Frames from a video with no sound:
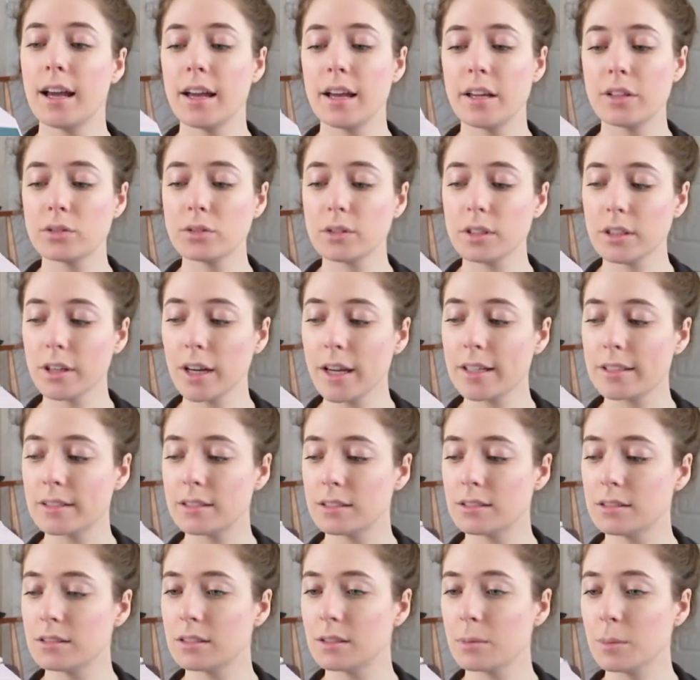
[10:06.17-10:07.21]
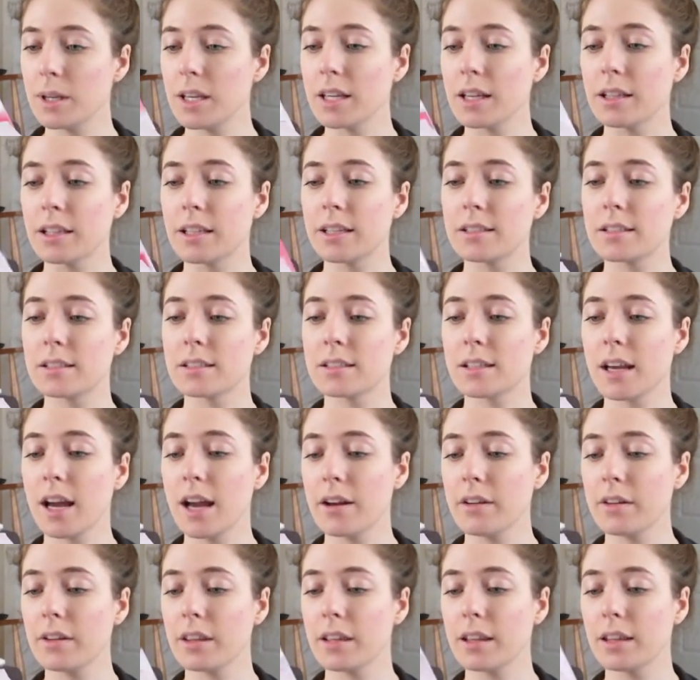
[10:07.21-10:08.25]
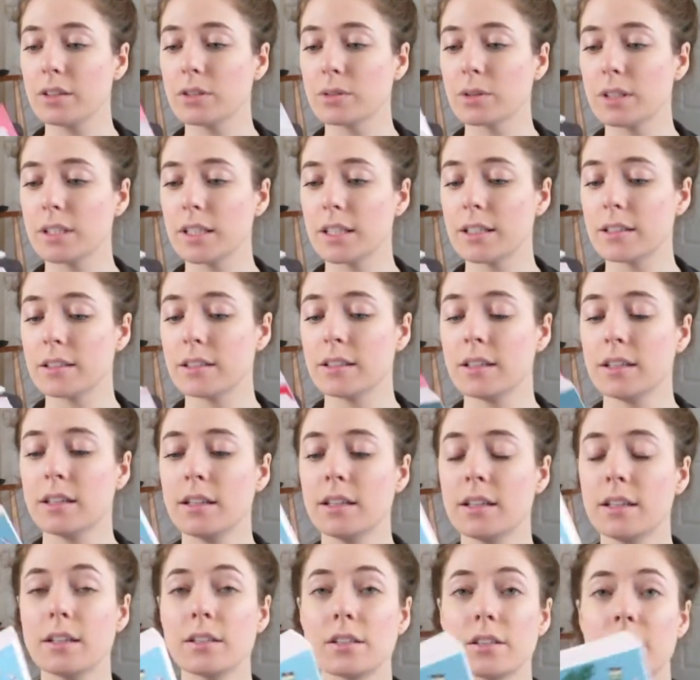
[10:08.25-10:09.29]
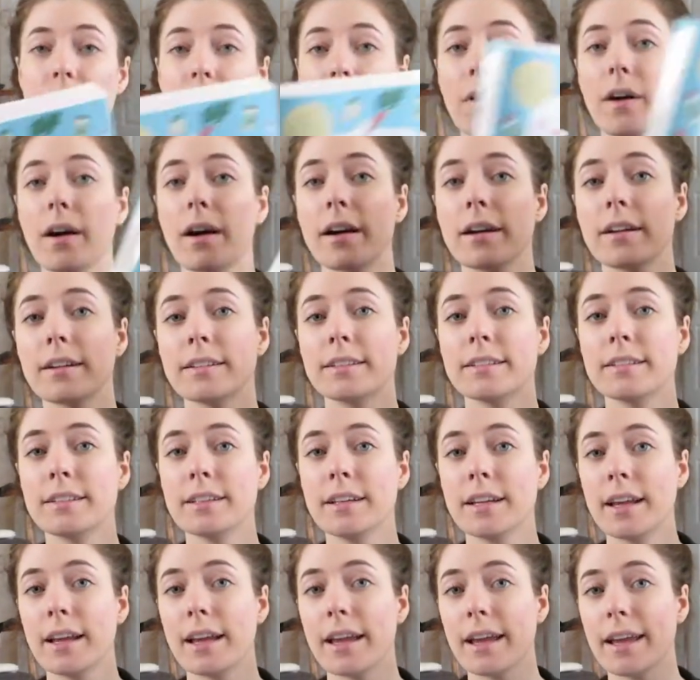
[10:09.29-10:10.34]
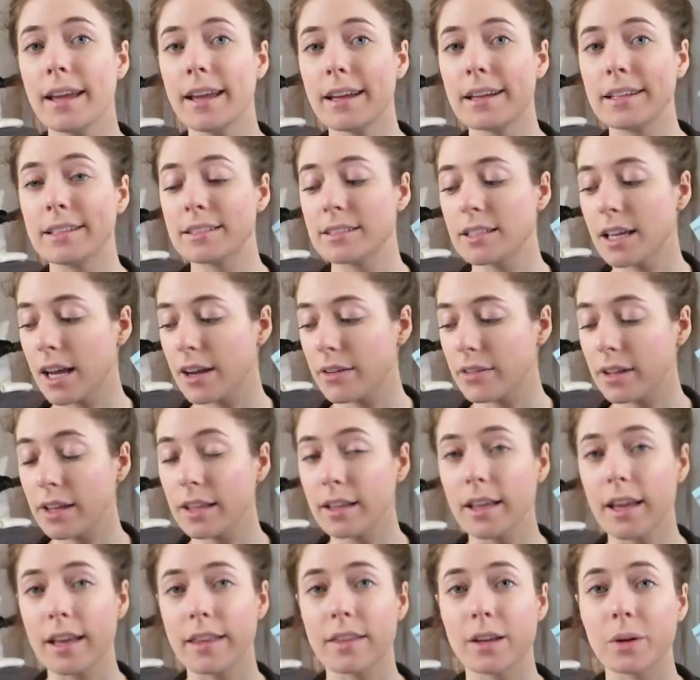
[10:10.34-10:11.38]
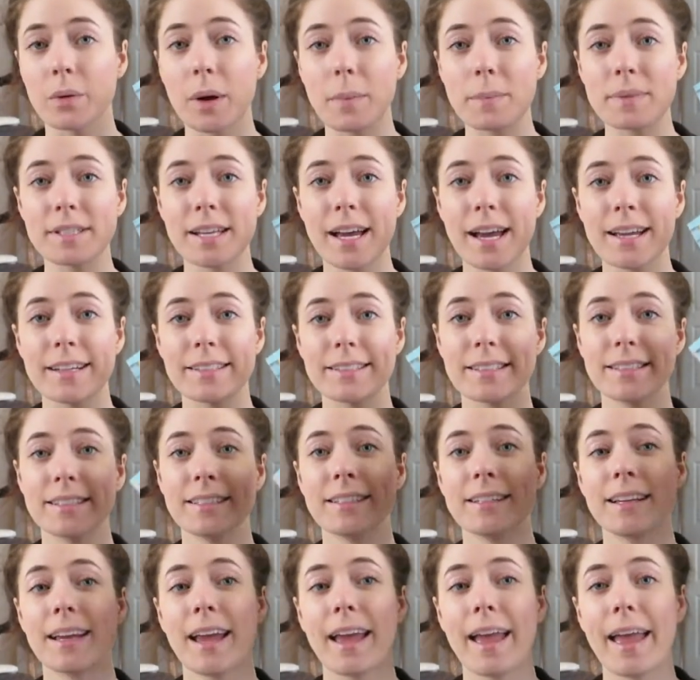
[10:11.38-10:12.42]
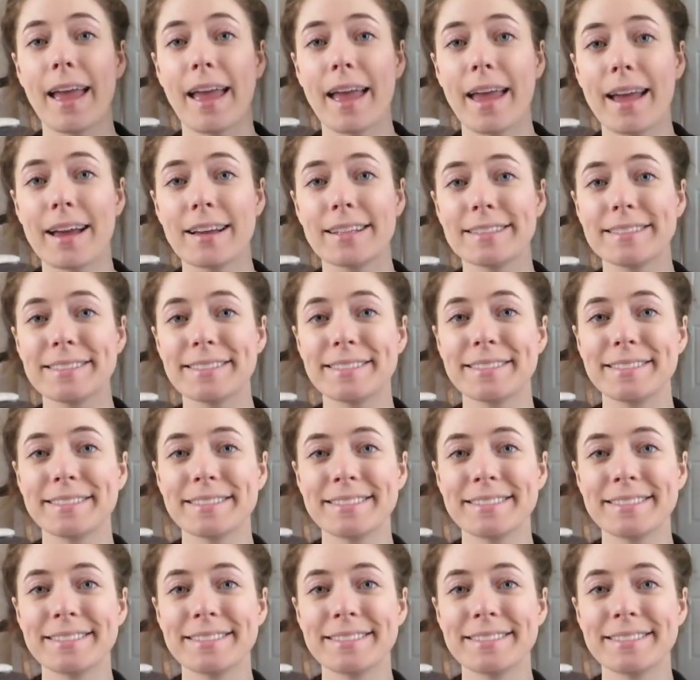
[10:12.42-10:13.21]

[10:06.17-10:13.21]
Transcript: it's really great to me at least I really enjoyed it so far and I really like their website and